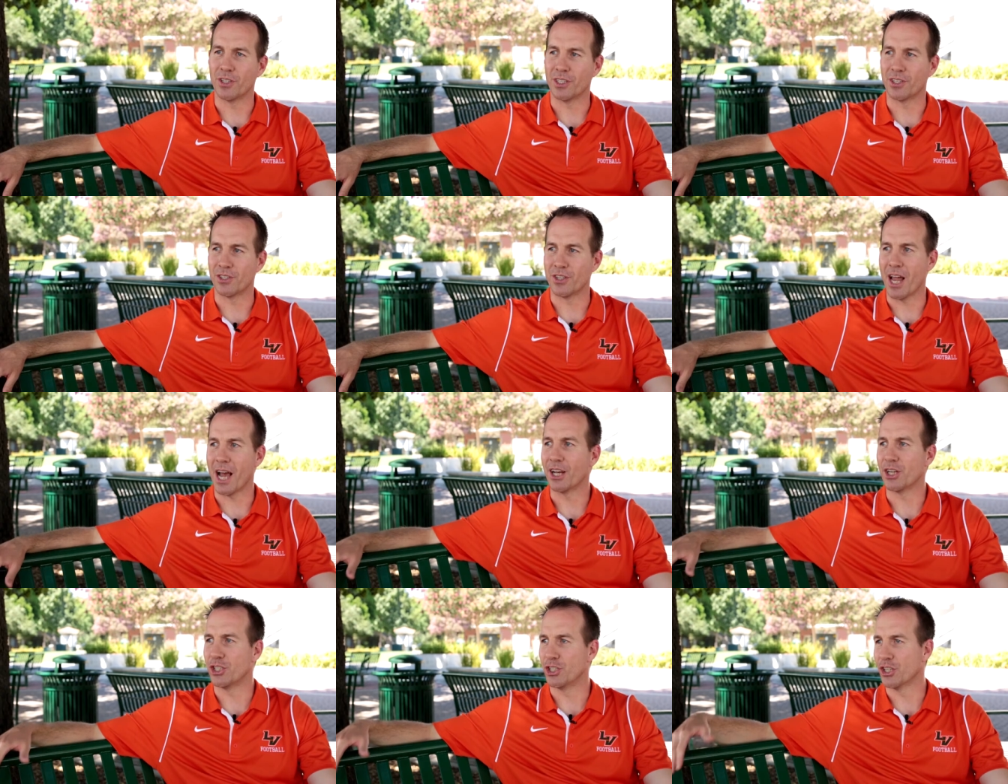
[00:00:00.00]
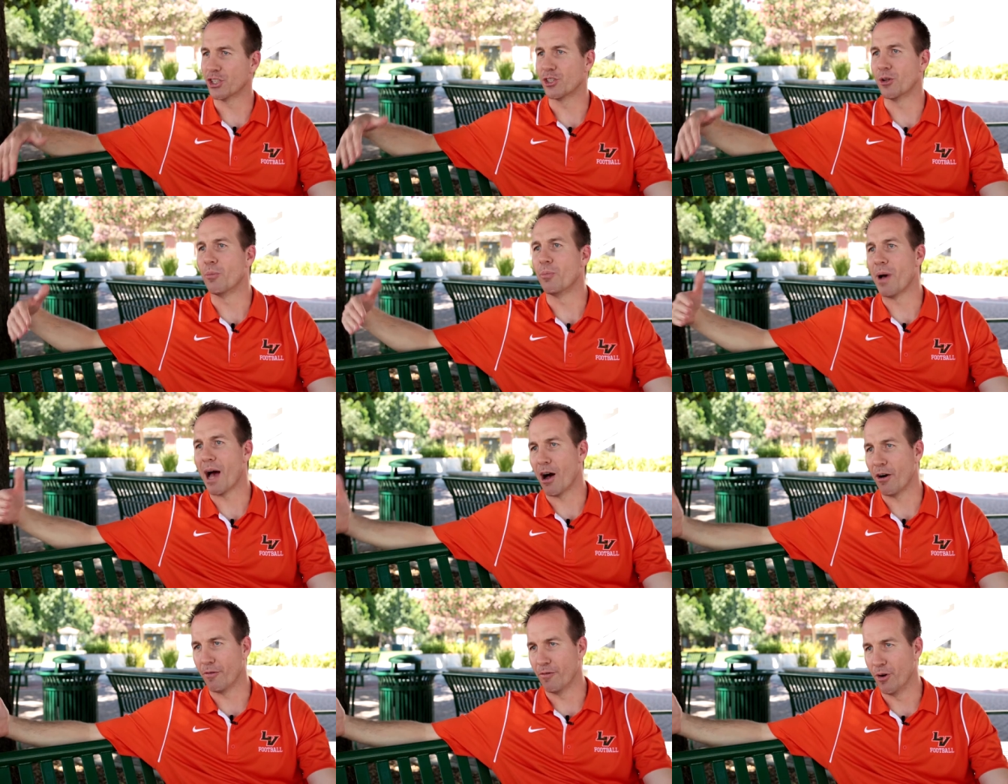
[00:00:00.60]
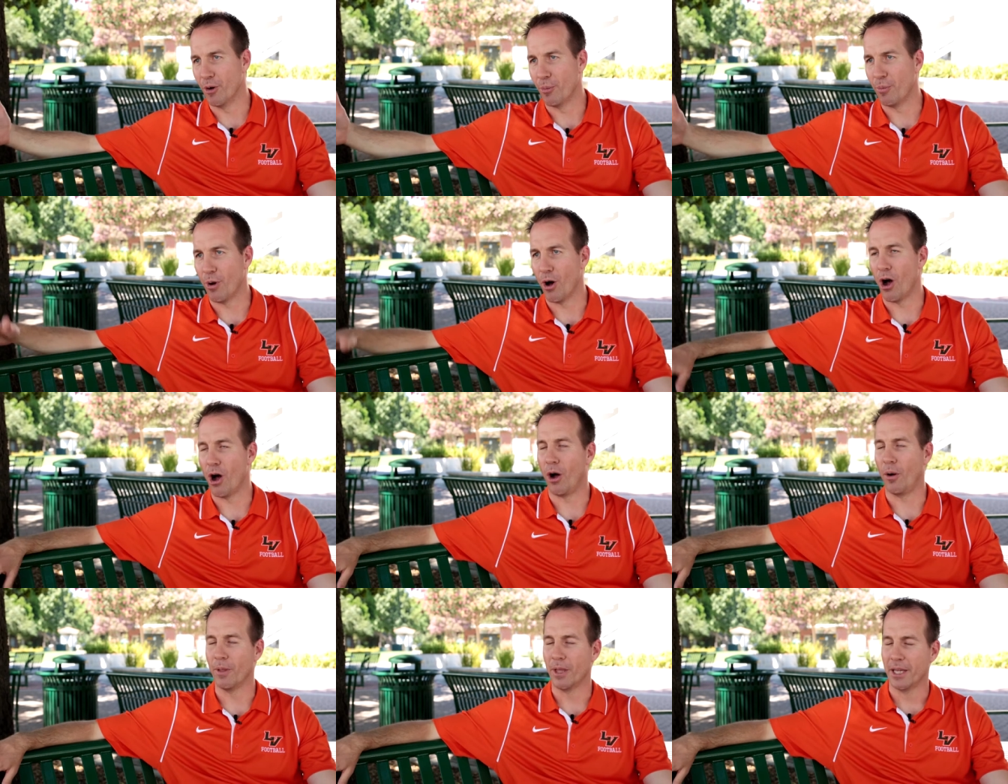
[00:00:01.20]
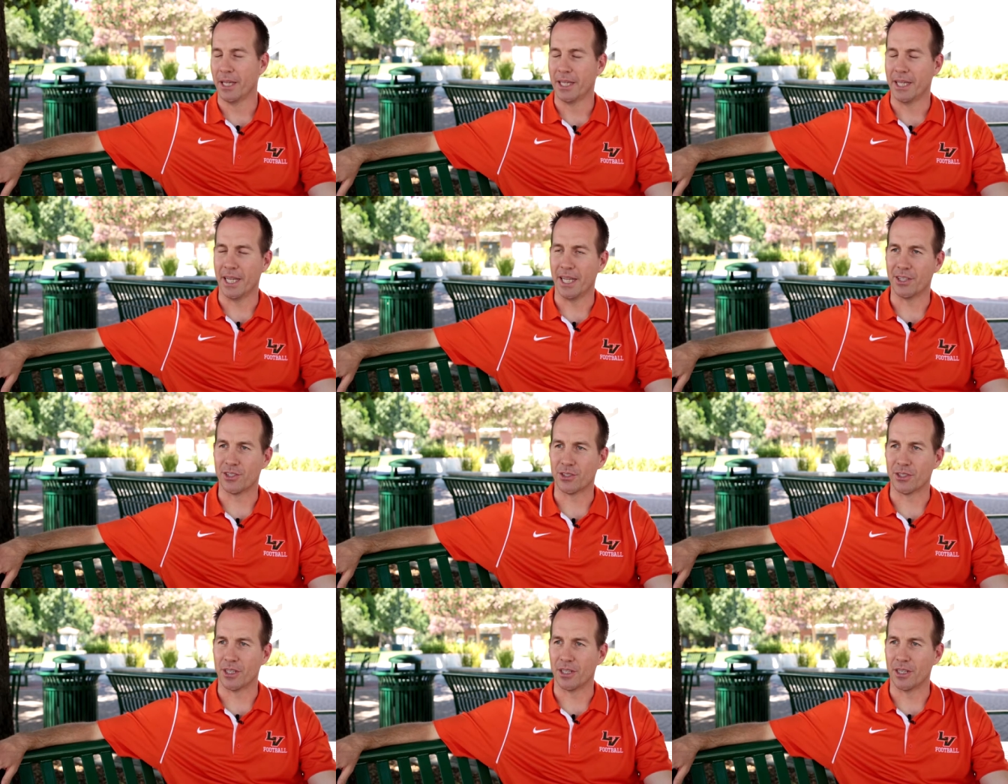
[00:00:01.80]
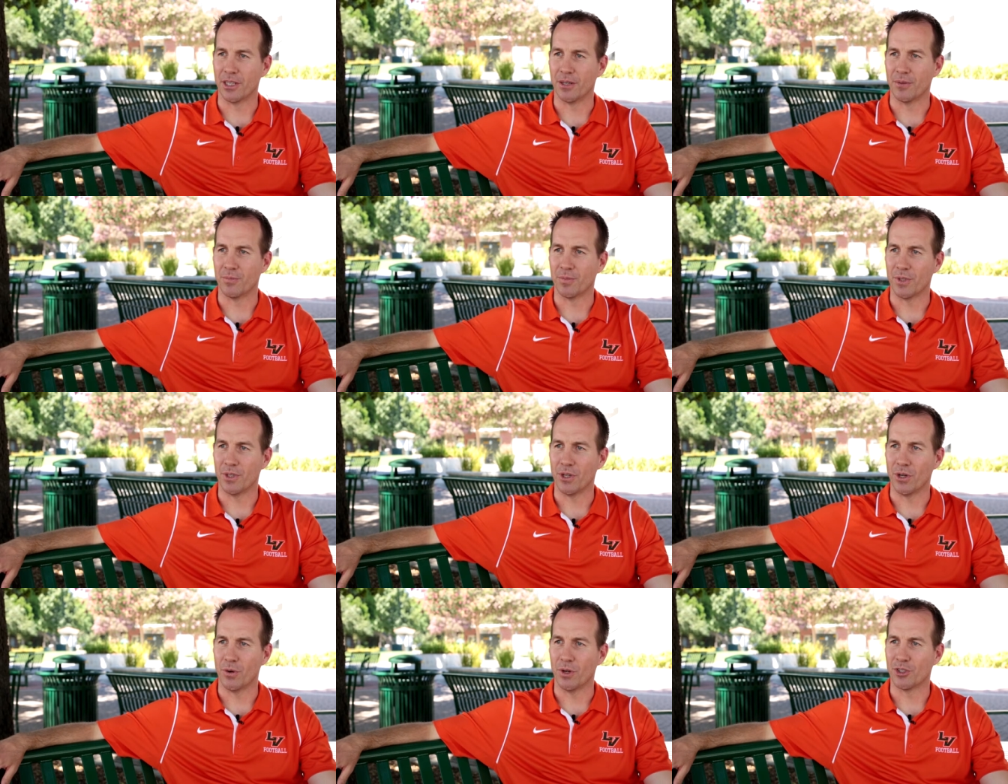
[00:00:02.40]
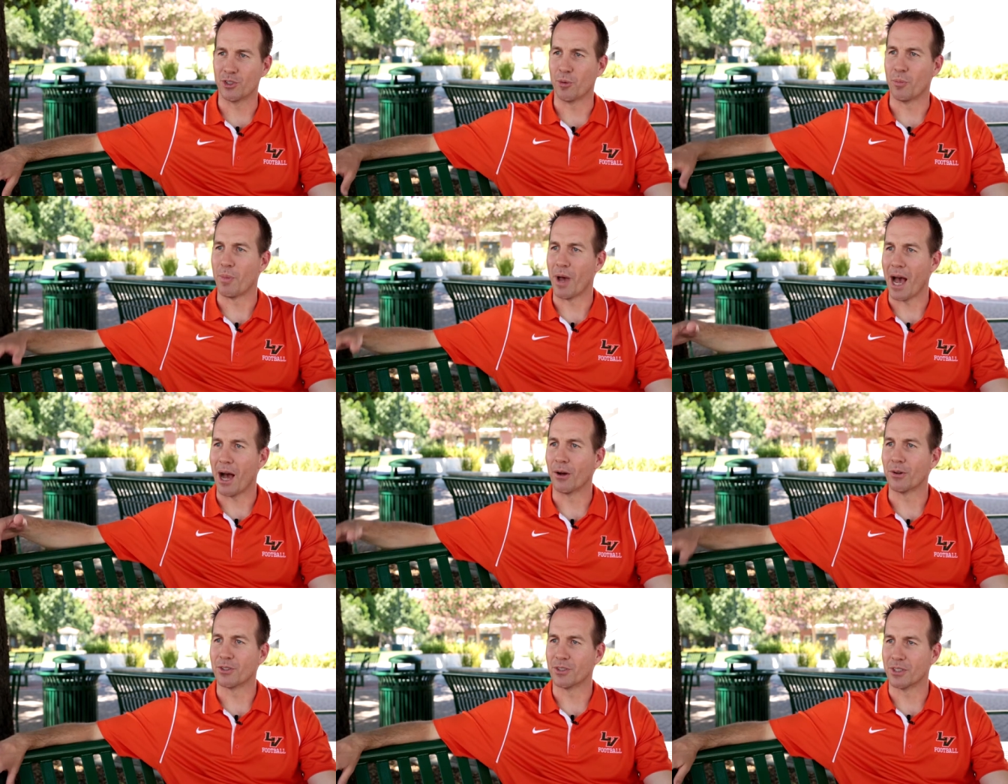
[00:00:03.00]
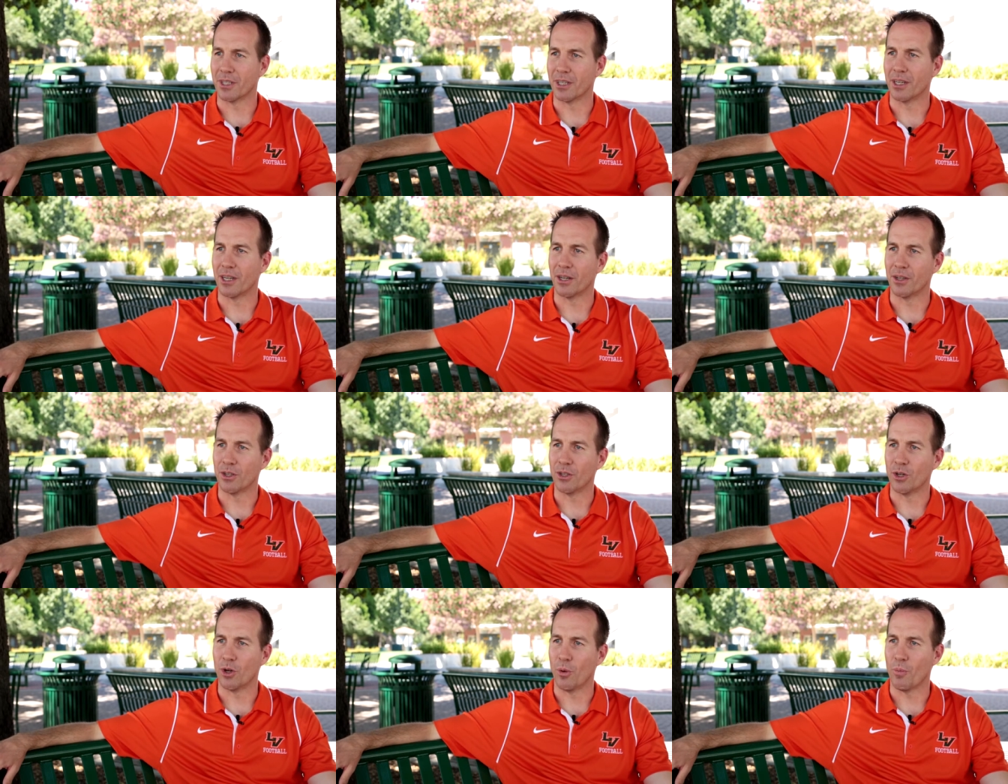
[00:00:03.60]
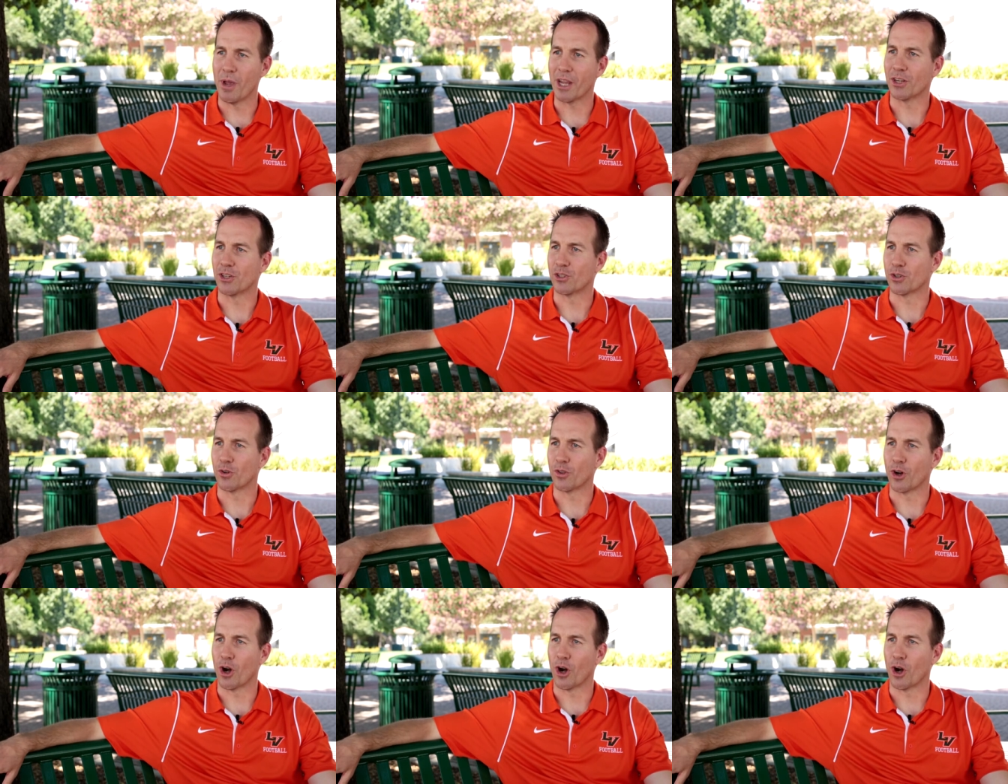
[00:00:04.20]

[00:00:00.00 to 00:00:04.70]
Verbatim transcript: It's not just about football. It's uh, you know, it's about uh, you know making sure